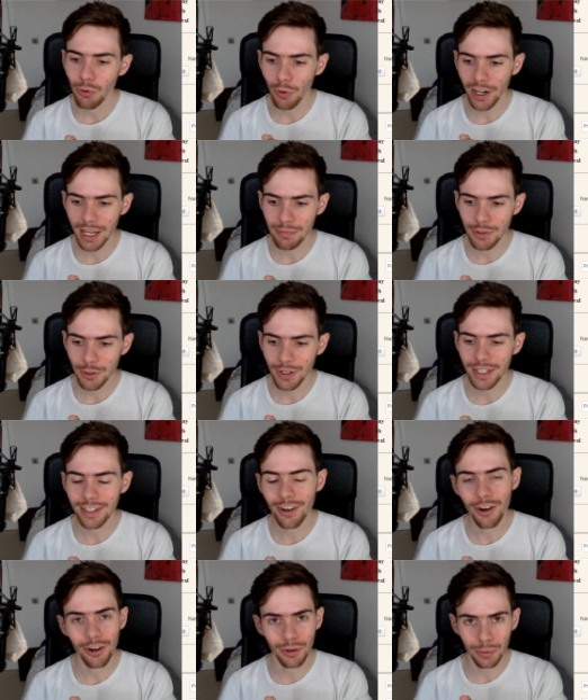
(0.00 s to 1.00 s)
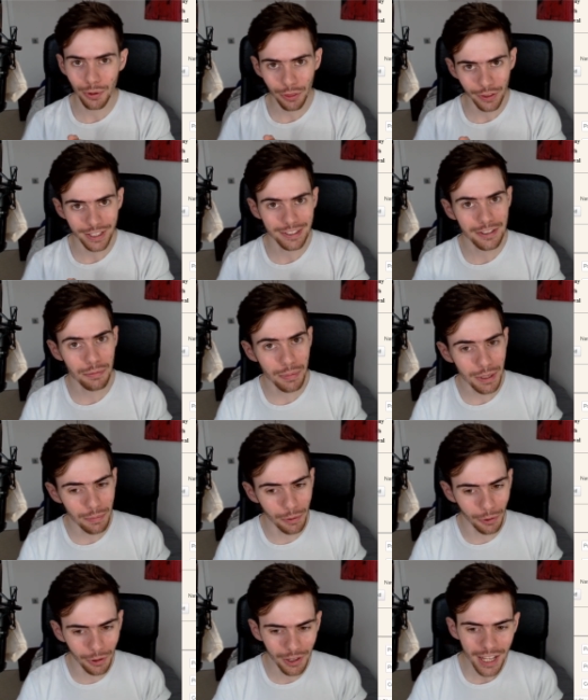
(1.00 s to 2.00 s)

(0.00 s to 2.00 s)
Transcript: when I'm doing horrible things to people.